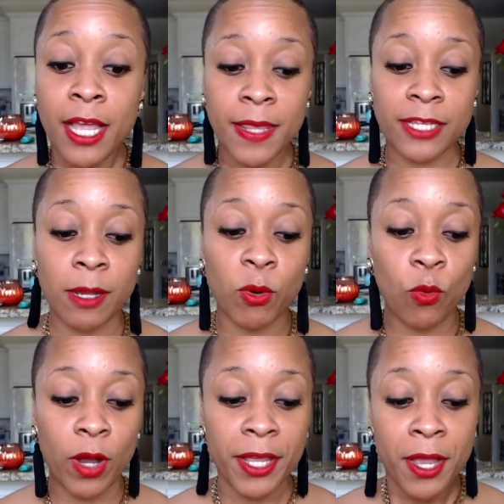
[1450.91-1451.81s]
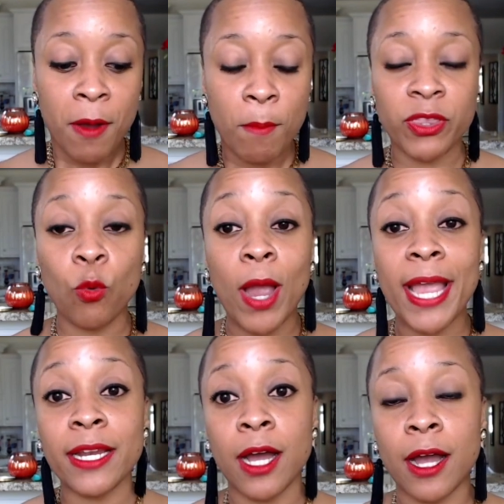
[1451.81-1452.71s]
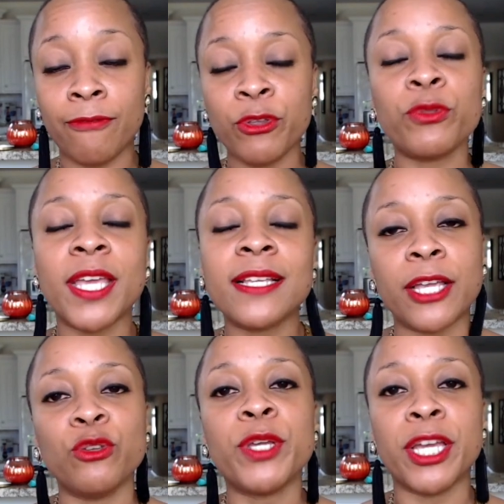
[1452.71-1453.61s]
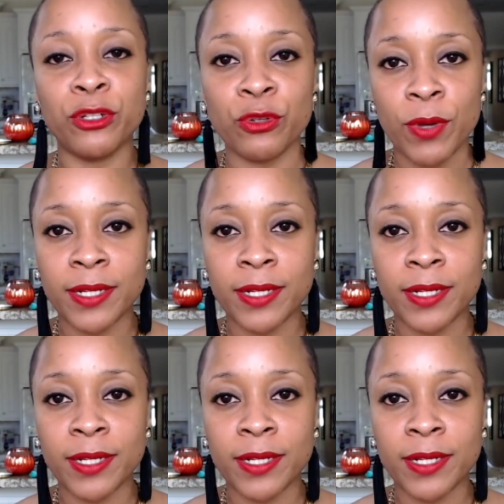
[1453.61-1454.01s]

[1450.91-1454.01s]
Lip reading: That's number one. But the way a few things that you can do,